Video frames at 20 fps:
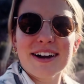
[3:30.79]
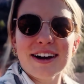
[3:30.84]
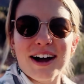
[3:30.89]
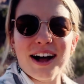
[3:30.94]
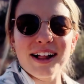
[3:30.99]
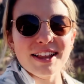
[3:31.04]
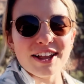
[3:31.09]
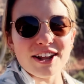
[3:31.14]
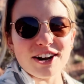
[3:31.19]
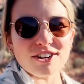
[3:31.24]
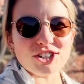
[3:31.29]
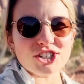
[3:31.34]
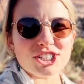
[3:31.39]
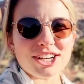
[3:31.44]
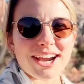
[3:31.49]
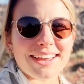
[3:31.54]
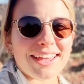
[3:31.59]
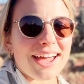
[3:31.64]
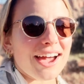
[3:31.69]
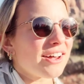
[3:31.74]
A little
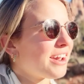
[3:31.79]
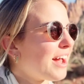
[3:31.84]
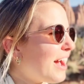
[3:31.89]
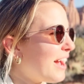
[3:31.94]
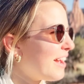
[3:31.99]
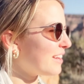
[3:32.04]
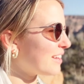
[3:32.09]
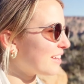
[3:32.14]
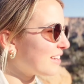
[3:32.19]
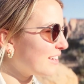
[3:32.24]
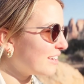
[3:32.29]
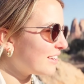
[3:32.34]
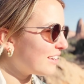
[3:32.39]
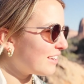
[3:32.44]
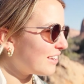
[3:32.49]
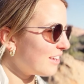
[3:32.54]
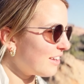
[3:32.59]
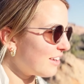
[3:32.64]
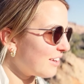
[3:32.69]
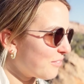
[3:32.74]
shakeout hike.
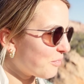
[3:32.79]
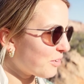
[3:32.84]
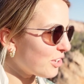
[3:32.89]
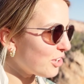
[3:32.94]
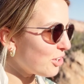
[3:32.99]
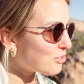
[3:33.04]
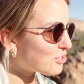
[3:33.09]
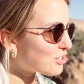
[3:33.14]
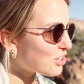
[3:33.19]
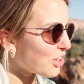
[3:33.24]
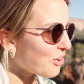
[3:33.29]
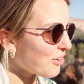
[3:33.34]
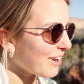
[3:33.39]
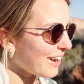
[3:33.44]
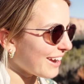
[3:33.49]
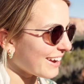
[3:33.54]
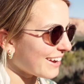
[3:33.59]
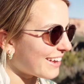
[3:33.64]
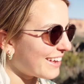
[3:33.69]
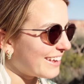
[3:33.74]
What are you
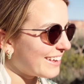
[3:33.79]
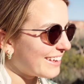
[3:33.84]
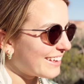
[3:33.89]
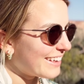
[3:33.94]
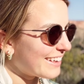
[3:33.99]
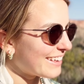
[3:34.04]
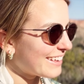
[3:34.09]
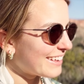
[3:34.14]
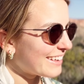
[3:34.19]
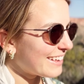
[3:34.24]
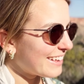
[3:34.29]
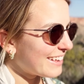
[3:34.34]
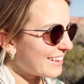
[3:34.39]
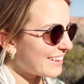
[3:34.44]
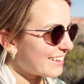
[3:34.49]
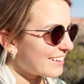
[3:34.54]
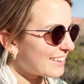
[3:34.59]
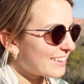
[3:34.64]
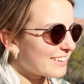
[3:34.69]
doing? I'm looking at rocks,